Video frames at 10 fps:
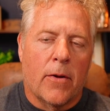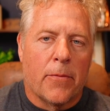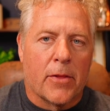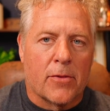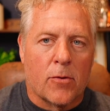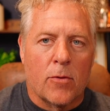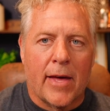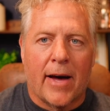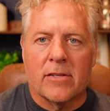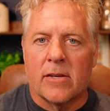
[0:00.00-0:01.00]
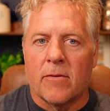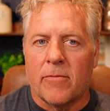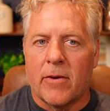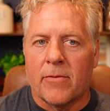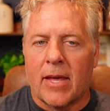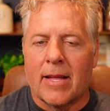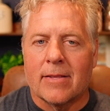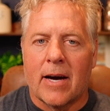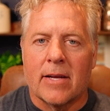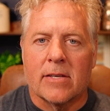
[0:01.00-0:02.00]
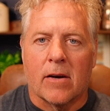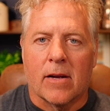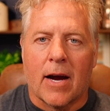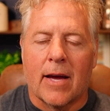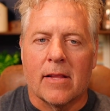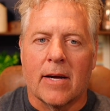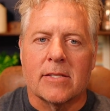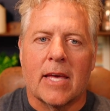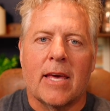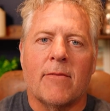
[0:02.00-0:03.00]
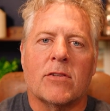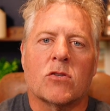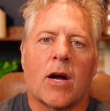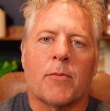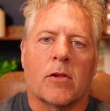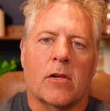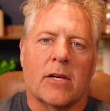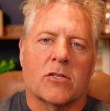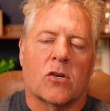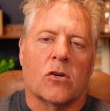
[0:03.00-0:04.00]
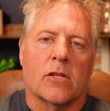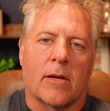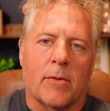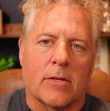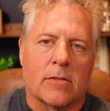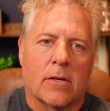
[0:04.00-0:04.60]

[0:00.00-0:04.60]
The 2015 dietary guidelines even dropped cholesterol limits.